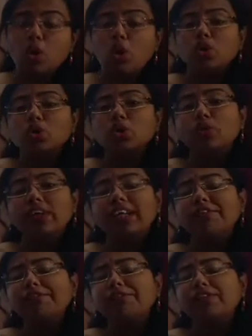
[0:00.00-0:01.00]
So
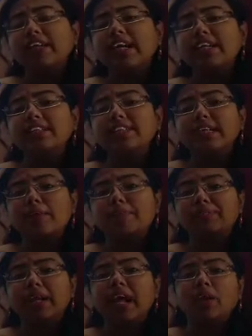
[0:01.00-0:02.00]
if we can
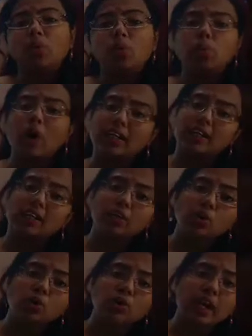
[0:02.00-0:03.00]
supply water
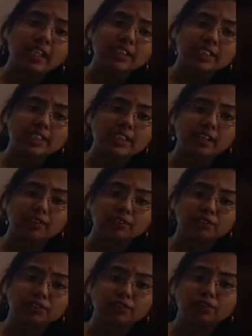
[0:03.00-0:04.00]
to Rajasthan
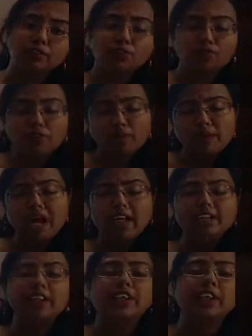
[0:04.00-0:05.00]
from
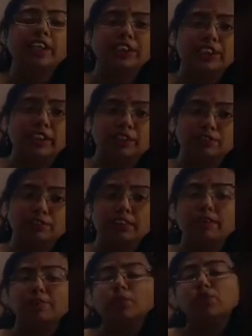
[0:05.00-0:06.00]
other region,
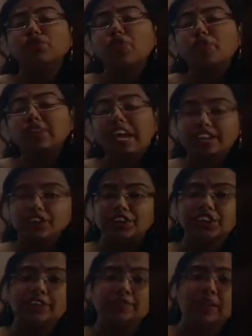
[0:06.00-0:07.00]
suppose from
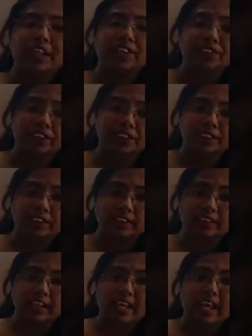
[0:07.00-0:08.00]
Gangetic Plain region,
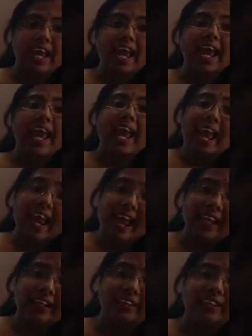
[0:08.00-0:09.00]

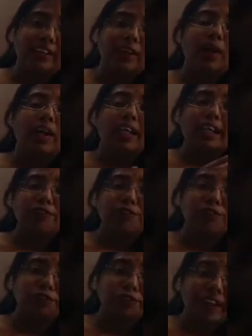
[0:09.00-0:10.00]
and
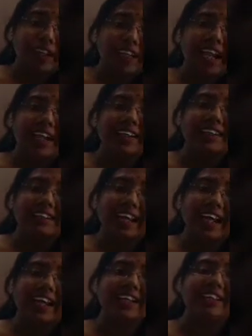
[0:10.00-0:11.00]
if we can
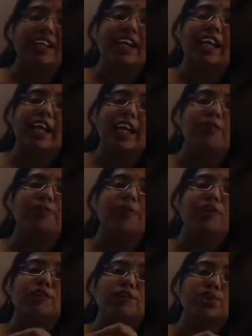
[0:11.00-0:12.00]
take the help
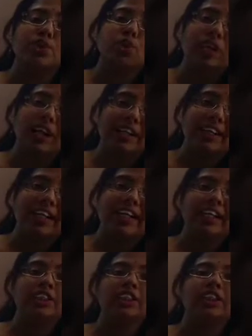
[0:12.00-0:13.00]
of solar
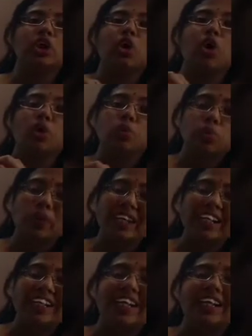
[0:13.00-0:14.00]
energy or
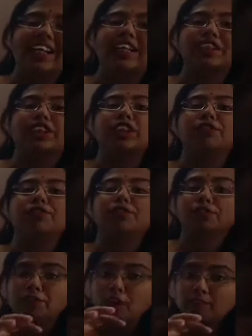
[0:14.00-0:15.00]
wind energy
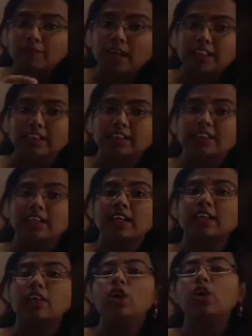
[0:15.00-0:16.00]
from
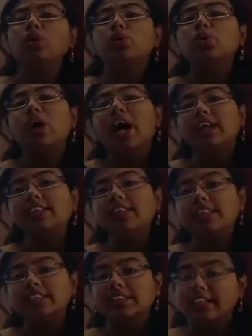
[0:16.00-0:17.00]
Rajasthan to other
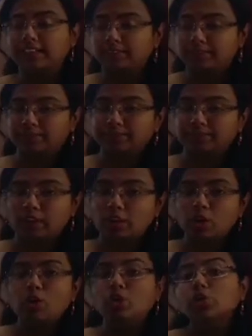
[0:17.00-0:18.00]
state,
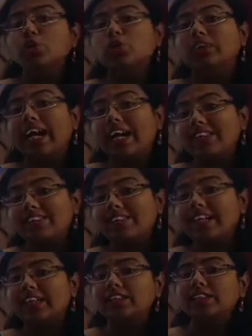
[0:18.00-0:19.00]
so that
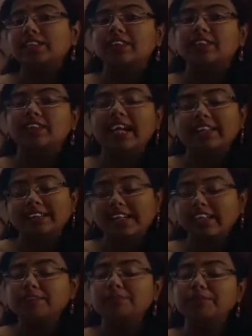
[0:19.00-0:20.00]
state can
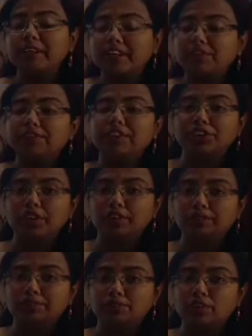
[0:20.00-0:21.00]
get beneficial
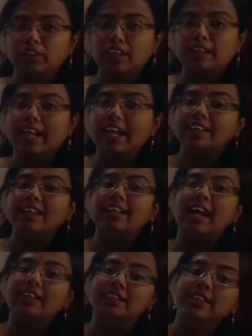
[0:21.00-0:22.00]
for that, and the
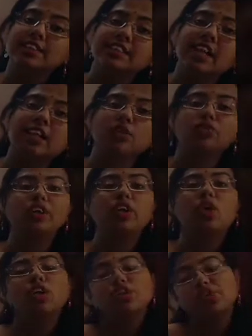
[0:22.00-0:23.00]
Rajasthan will
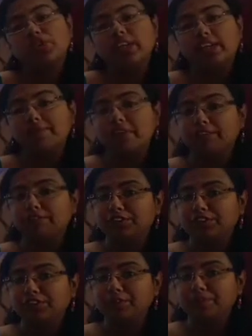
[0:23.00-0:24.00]
also get
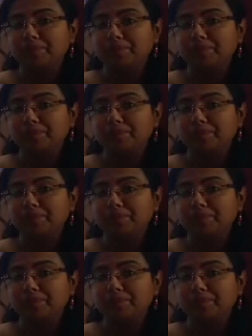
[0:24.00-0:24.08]
beneficial.